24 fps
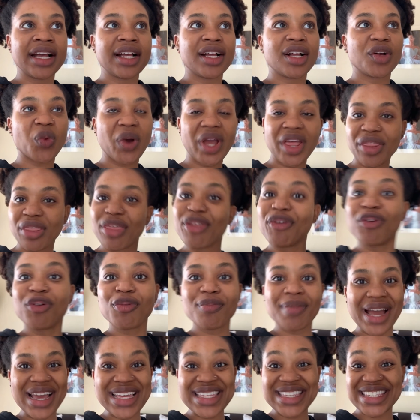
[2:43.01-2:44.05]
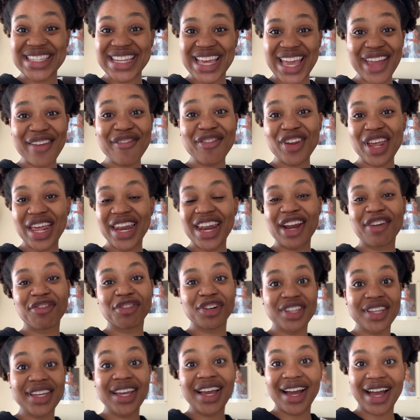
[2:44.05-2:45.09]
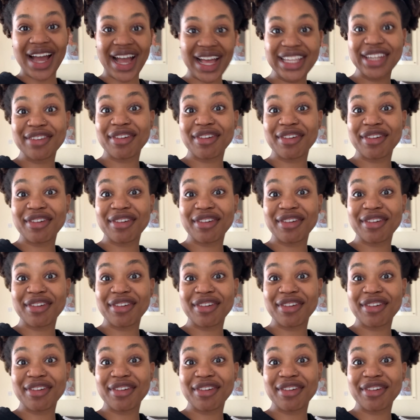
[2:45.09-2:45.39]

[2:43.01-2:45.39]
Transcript: went through my saved, and I really highly